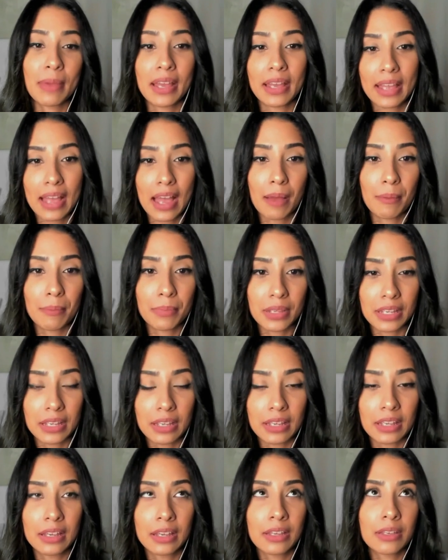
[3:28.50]

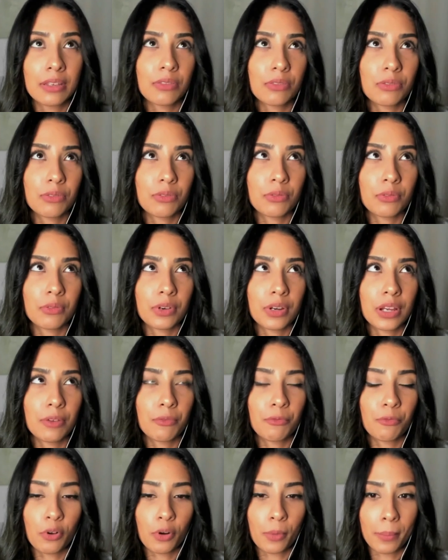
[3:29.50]
Gabby
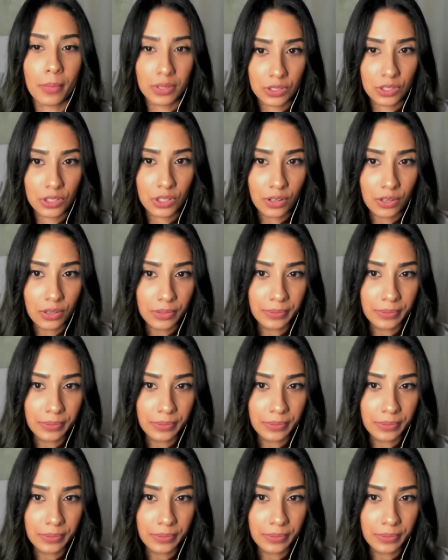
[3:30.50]
3-4 months ago.